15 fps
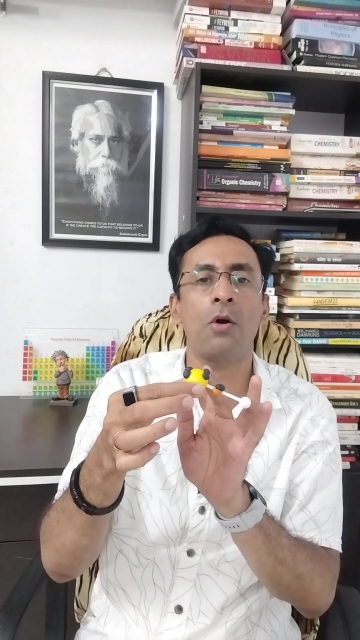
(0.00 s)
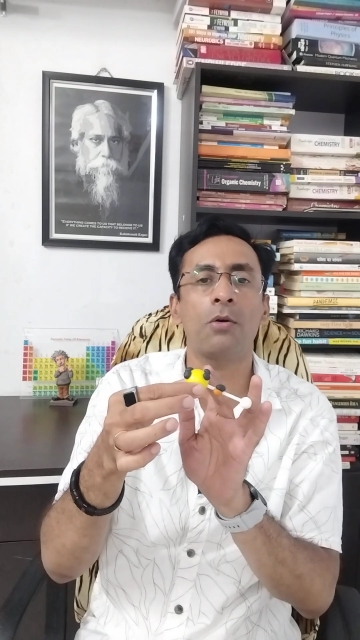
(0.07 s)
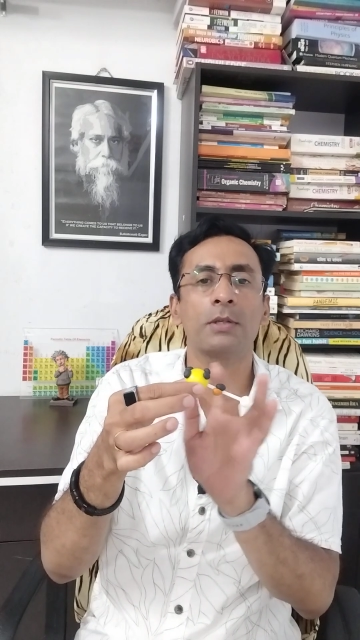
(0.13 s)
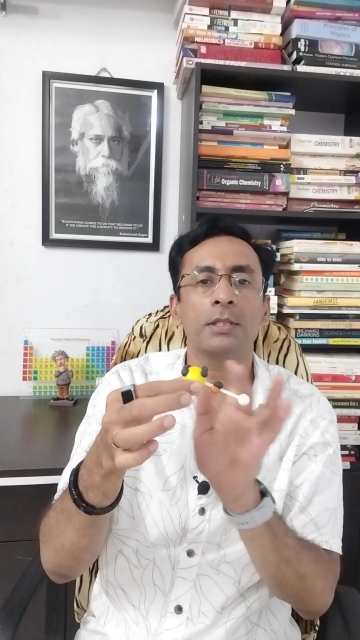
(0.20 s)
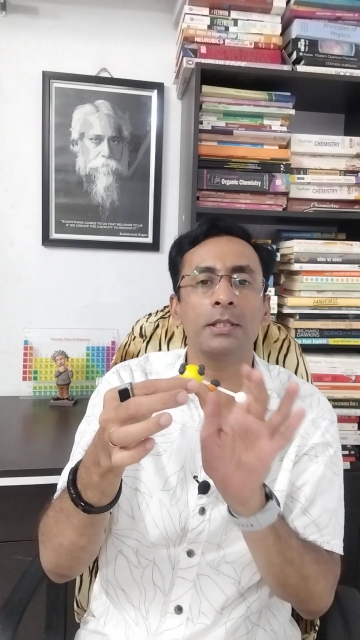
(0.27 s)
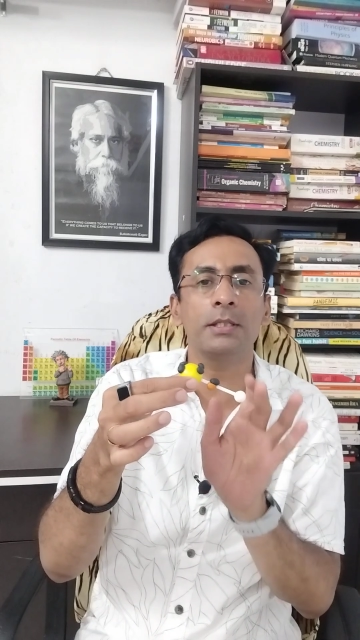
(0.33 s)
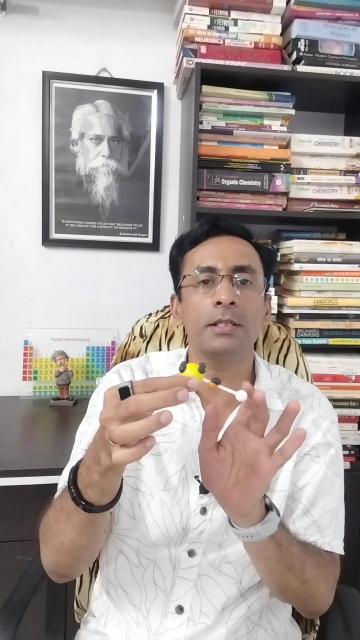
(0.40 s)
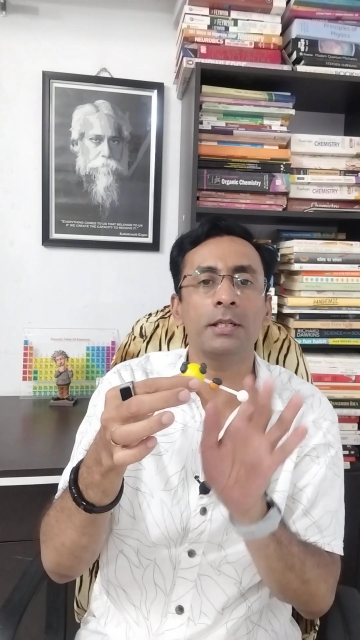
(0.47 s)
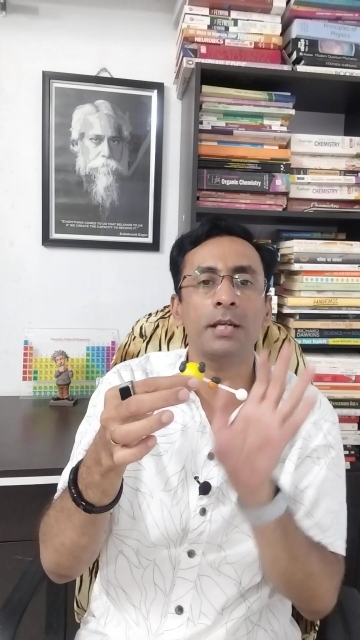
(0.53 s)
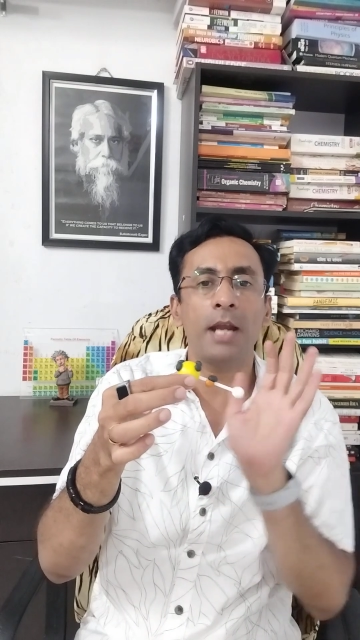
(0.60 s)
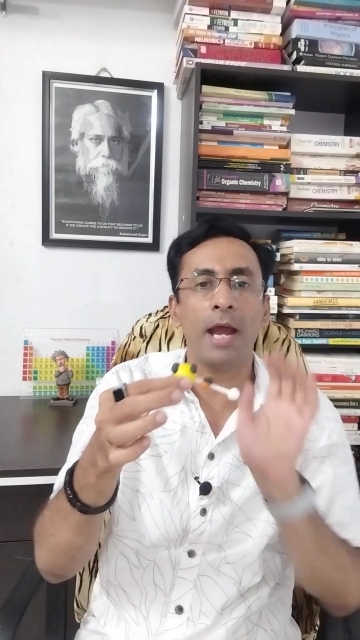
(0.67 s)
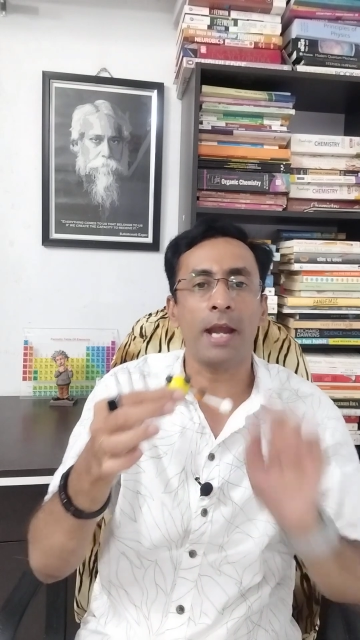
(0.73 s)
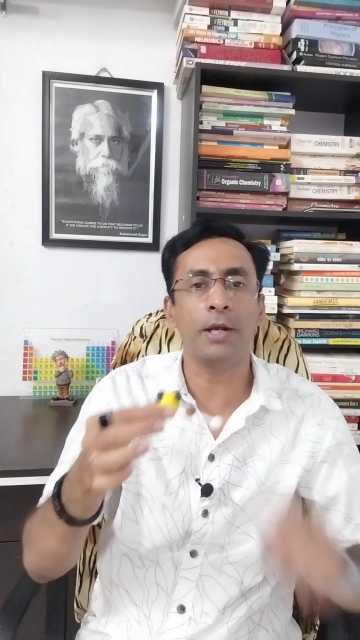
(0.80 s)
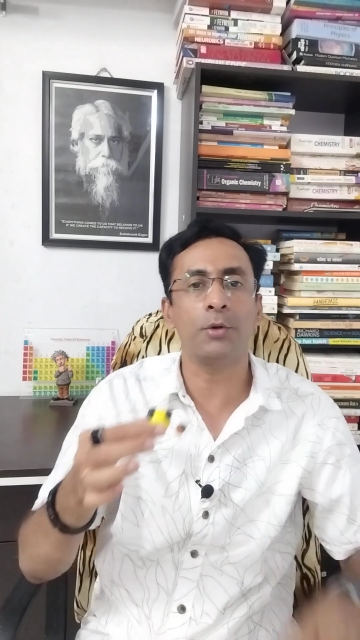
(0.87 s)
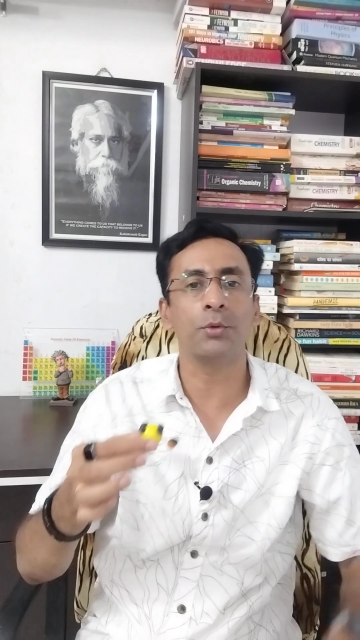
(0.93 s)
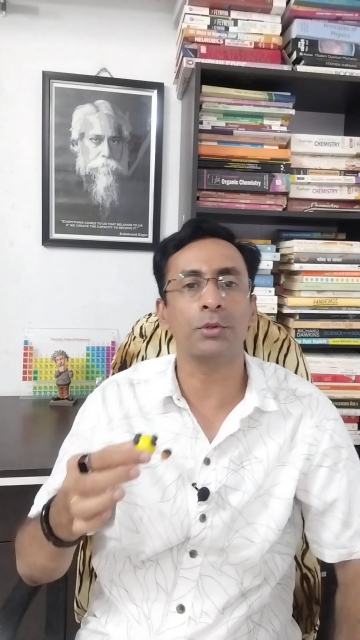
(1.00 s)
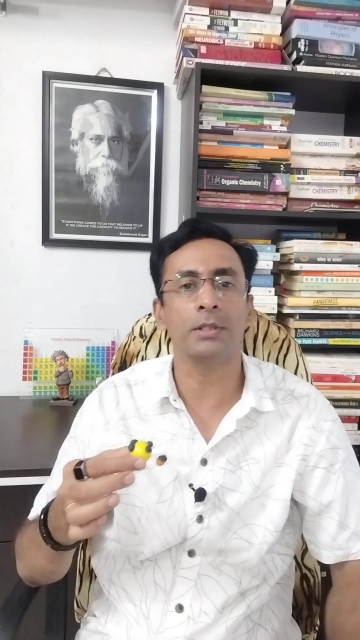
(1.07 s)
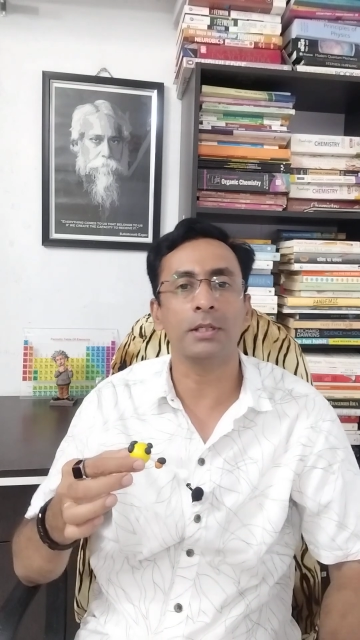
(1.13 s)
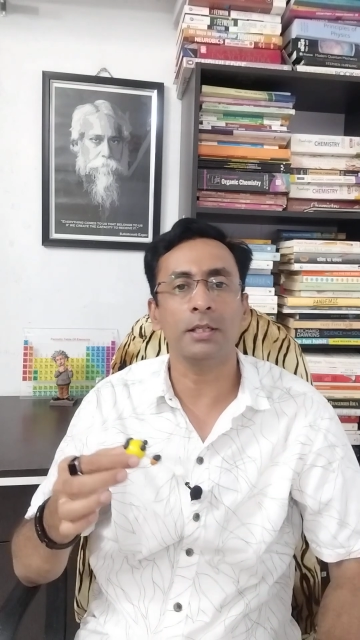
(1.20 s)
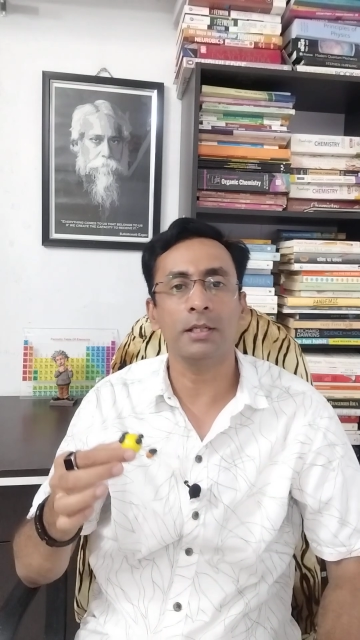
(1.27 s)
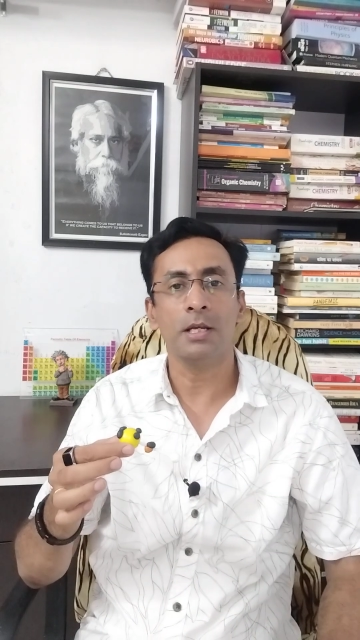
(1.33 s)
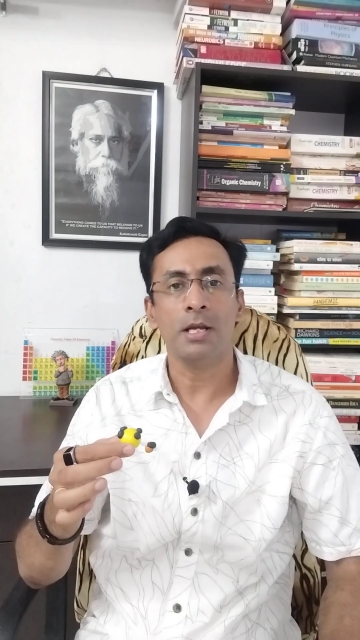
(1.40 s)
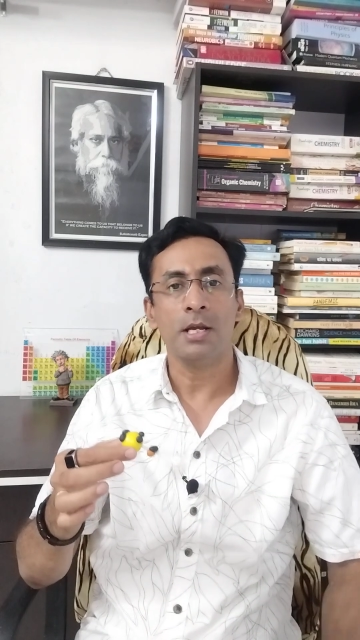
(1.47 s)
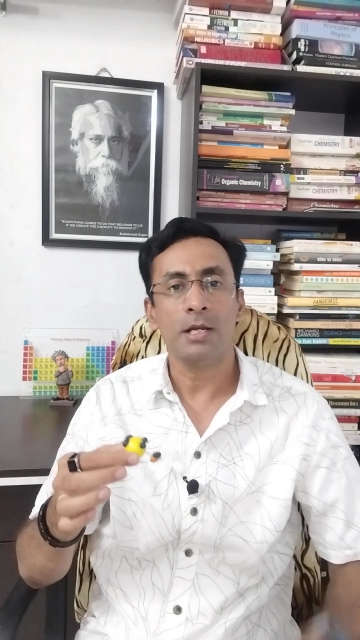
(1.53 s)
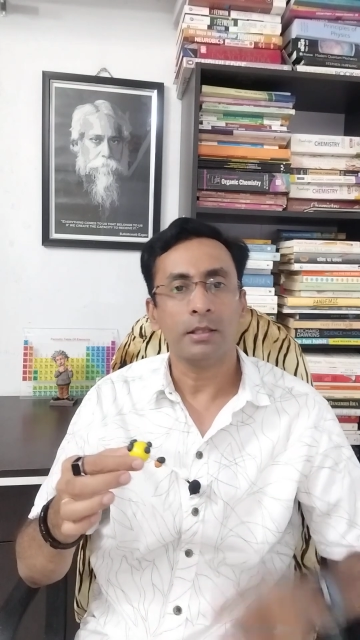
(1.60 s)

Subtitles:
oxygen and hydrogen,